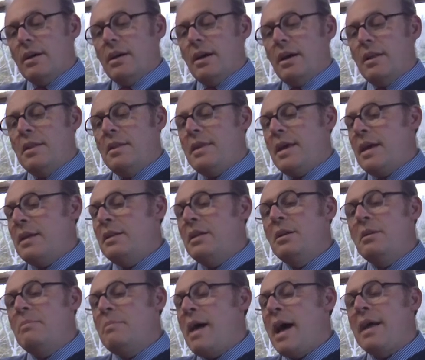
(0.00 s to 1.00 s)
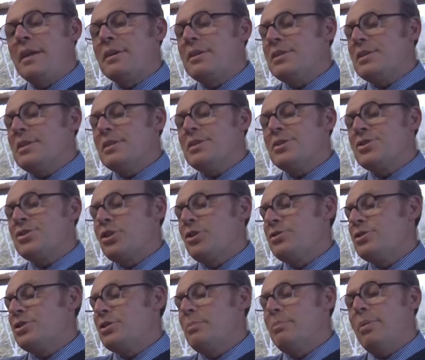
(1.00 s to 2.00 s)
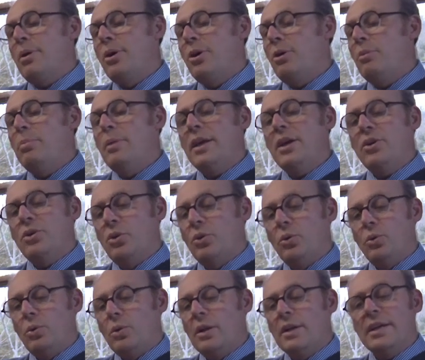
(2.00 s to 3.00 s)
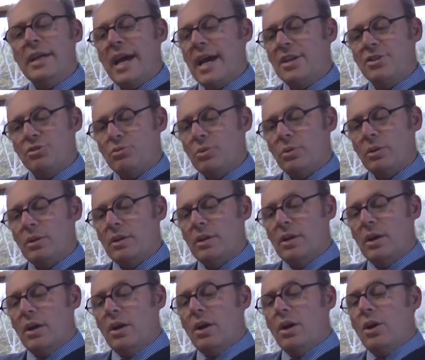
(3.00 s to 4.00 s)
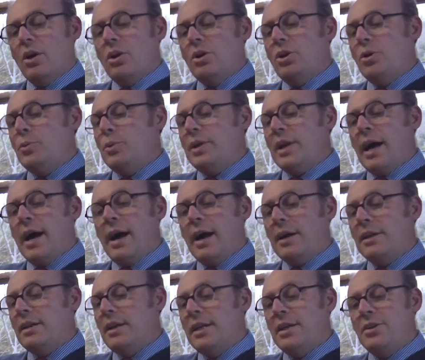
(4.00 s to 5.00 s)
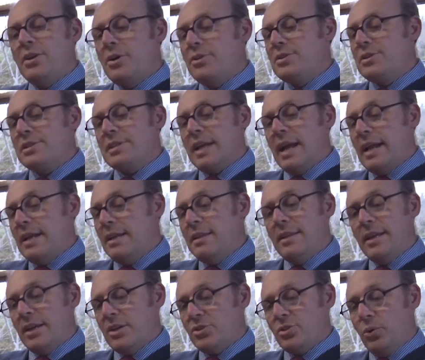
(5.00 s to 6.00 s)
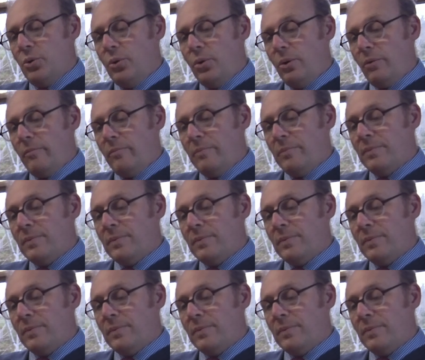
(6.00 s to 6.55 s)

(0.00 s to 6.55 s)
and then in a manner so superbly cool and casual you would hardly notice anything at all,